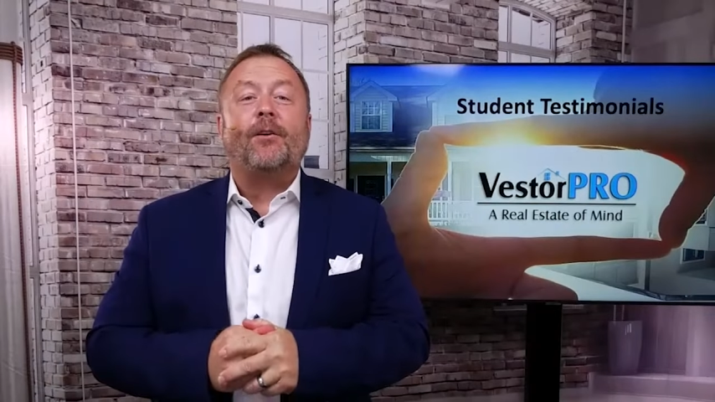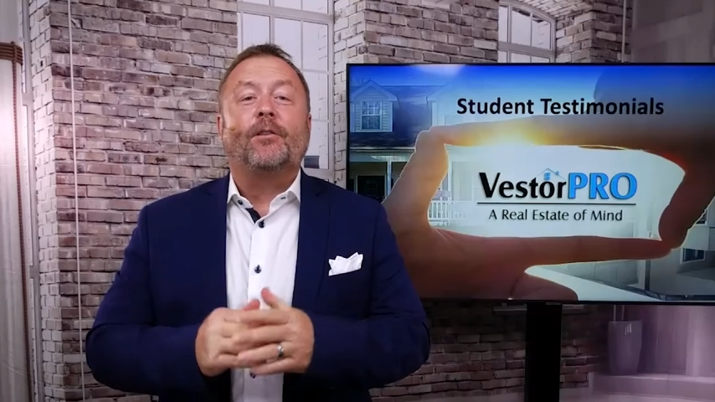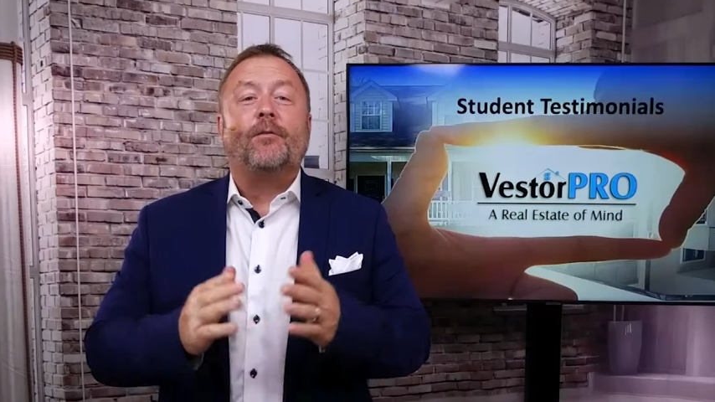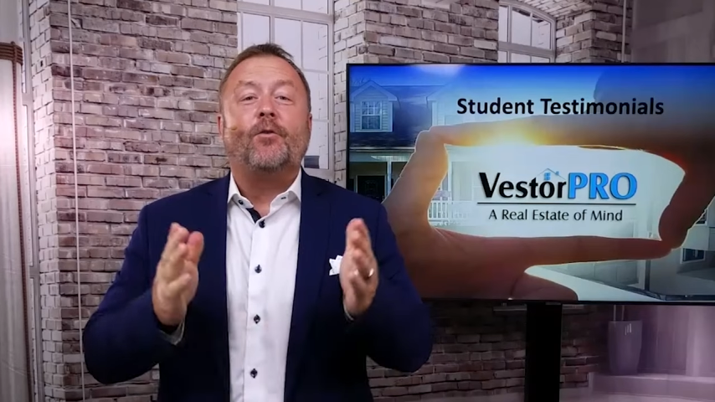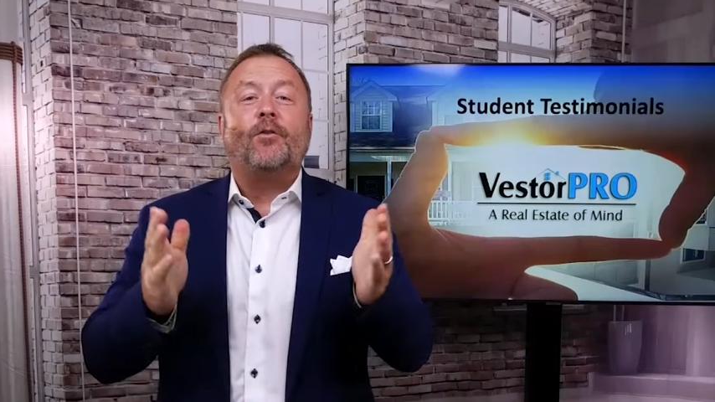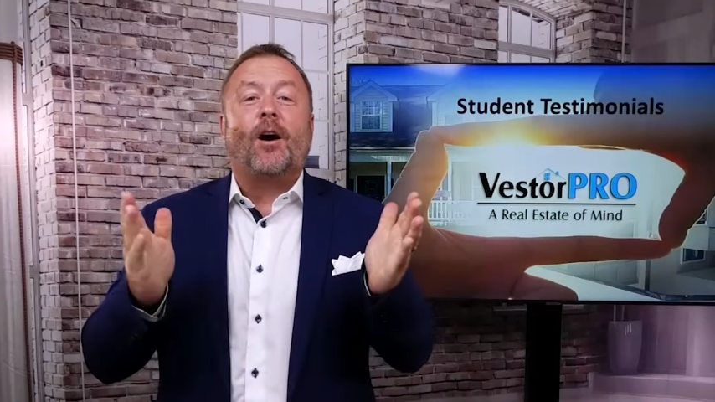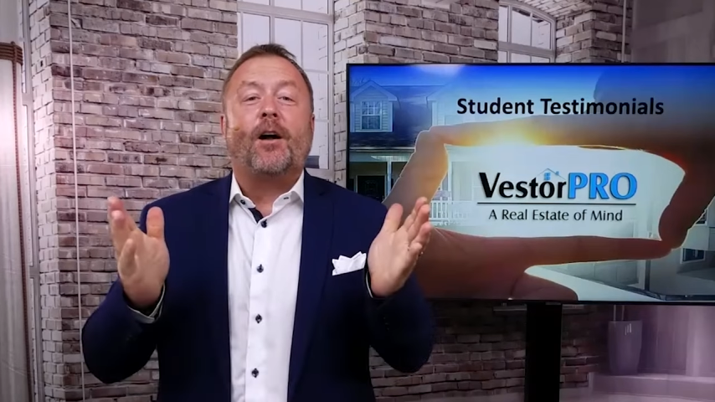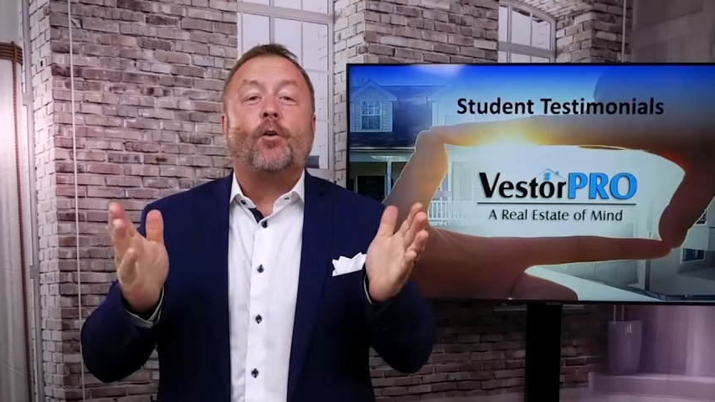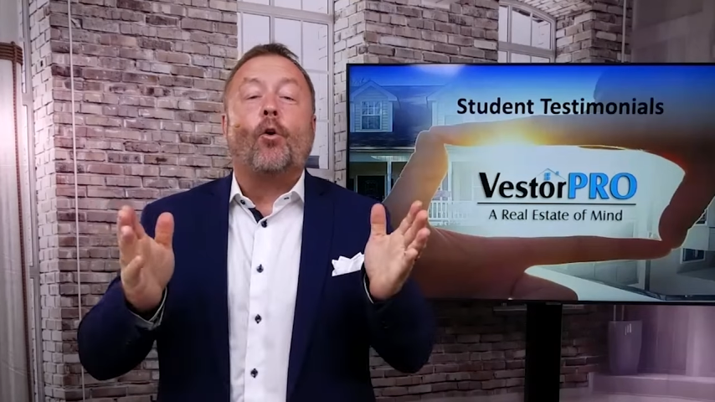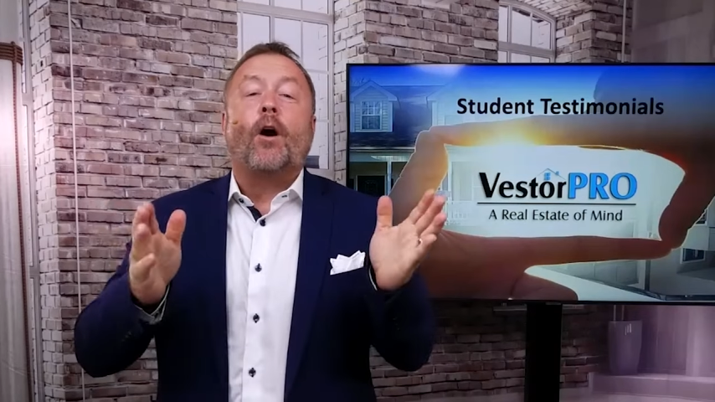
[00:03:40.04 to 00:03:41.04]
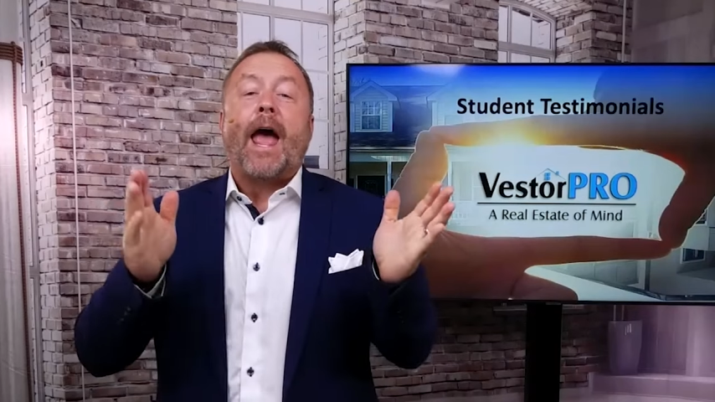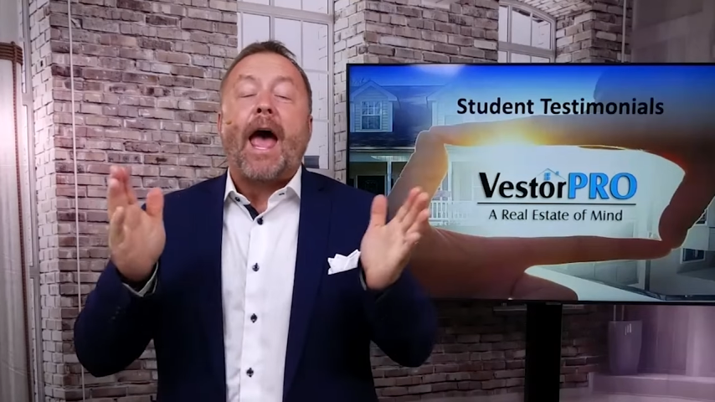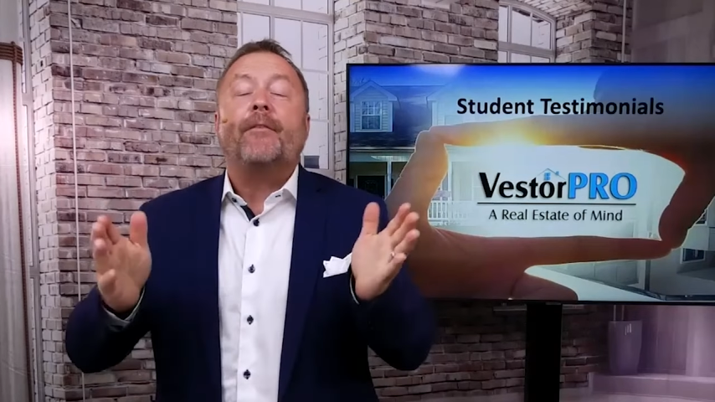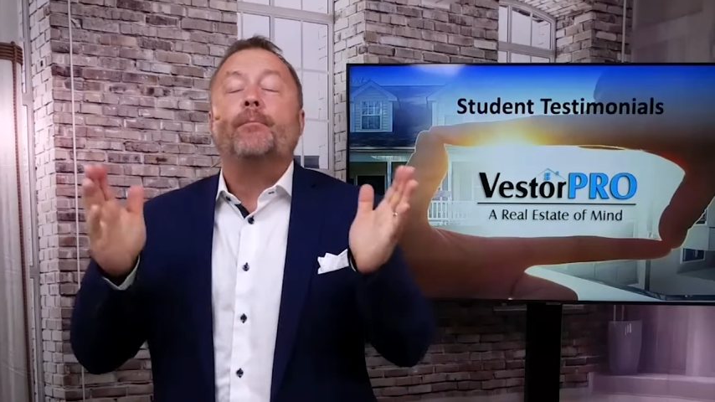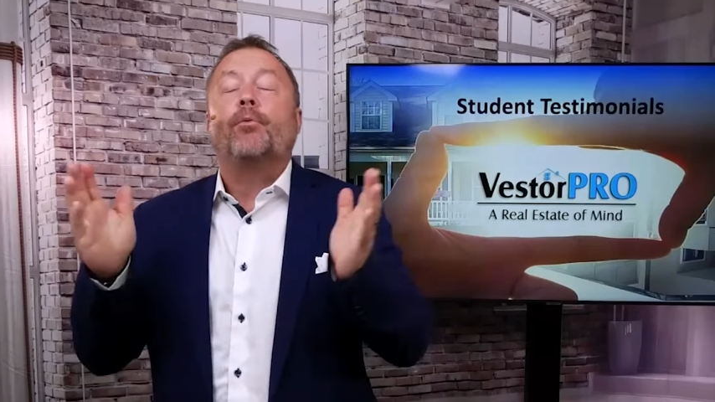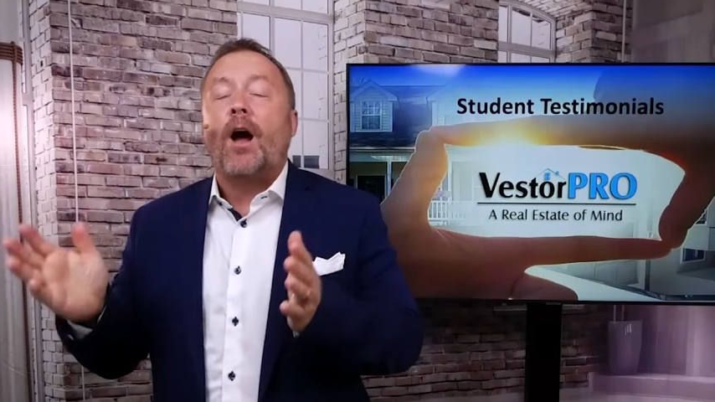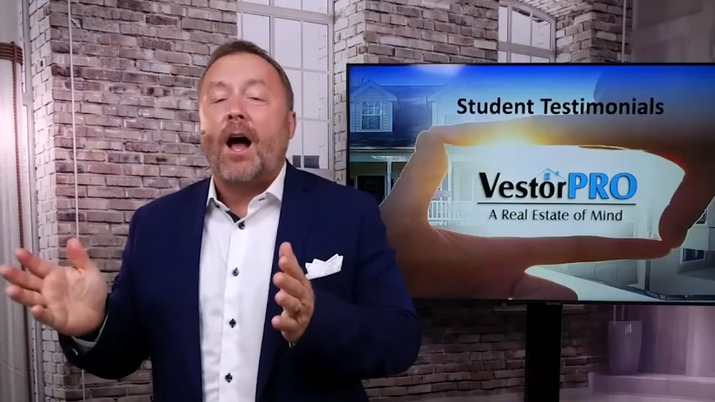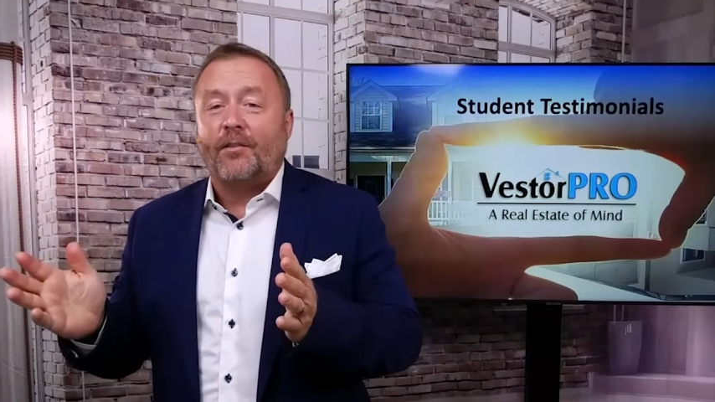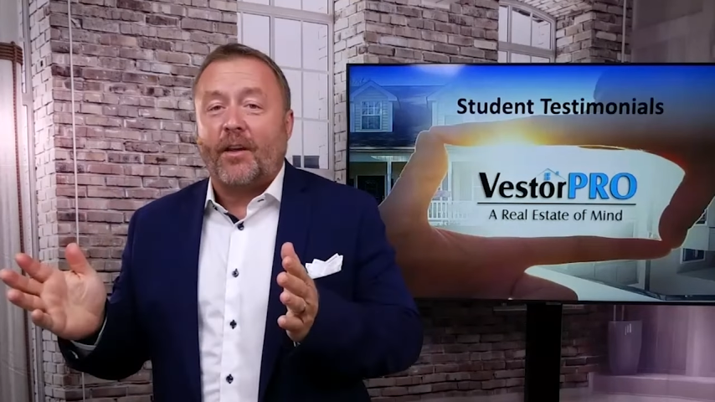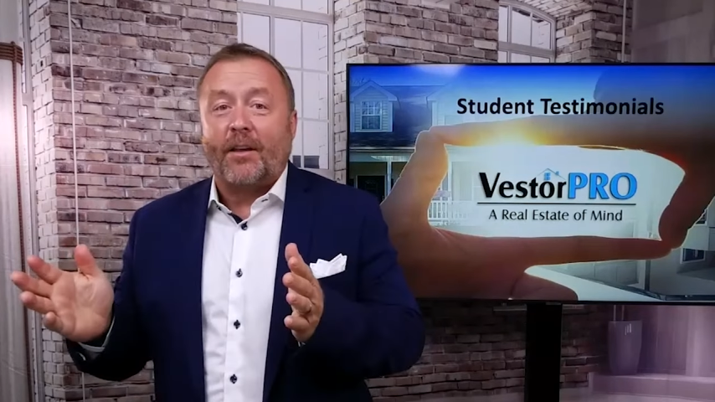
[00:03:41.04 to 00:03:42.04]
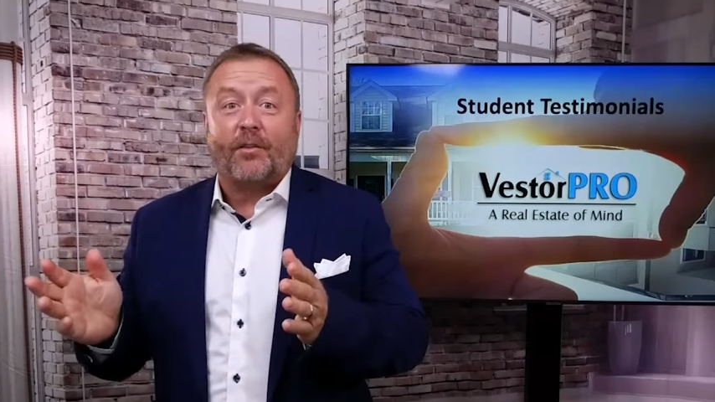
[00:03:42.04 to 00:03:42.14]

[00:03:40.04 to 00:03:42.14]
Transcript: have you done or have in process?